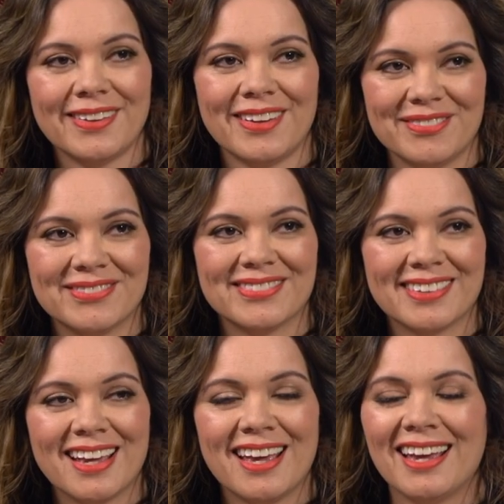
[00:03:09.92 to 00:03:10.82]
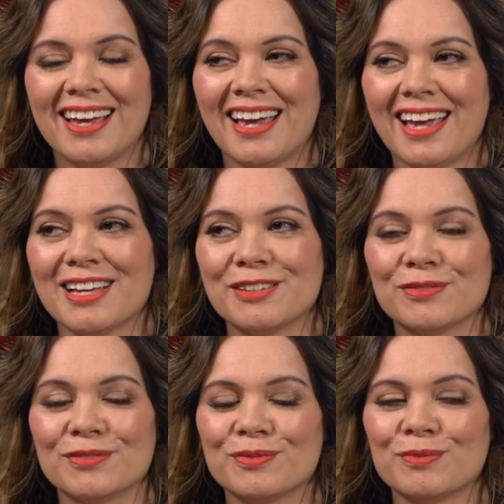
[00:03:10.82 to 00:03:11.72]
Yeah.
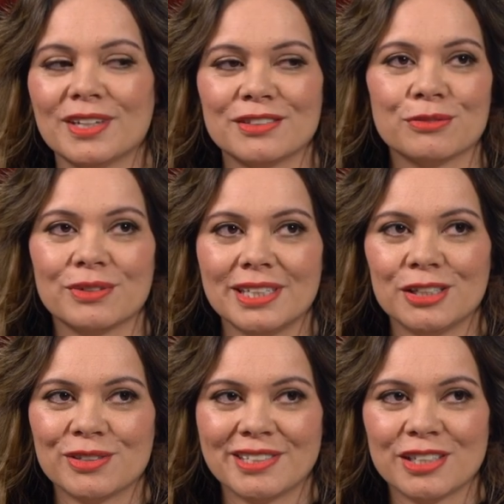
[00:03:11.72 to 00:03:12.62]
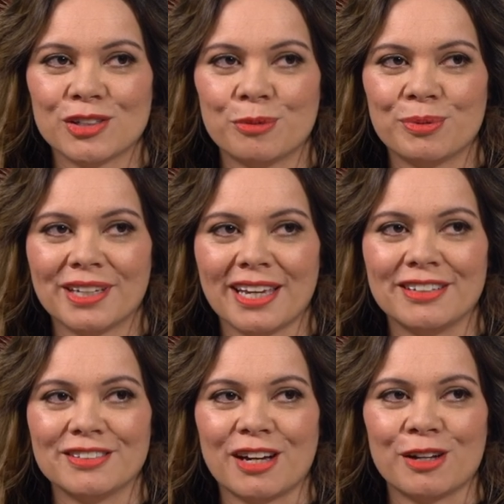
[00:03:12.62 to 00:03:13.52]
Yeah. That's a really interesting topic,
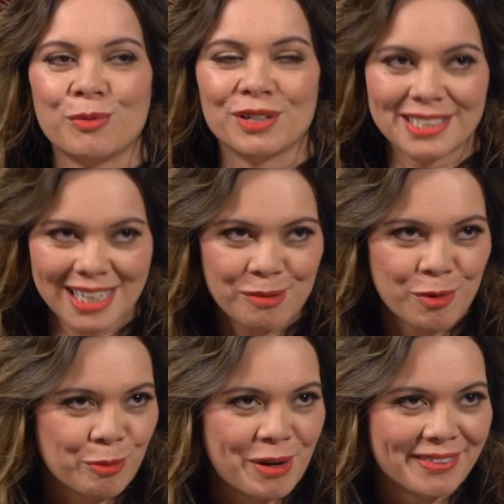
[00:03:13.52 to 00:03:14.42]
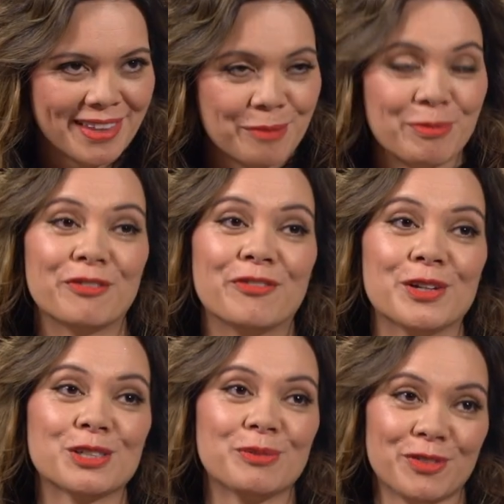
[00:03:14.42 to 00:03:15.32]
and I want to hear more about that, but
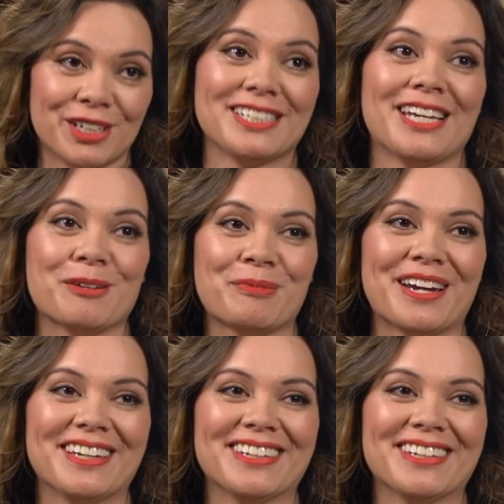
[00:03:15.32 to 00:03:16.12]
first we've got to take a break.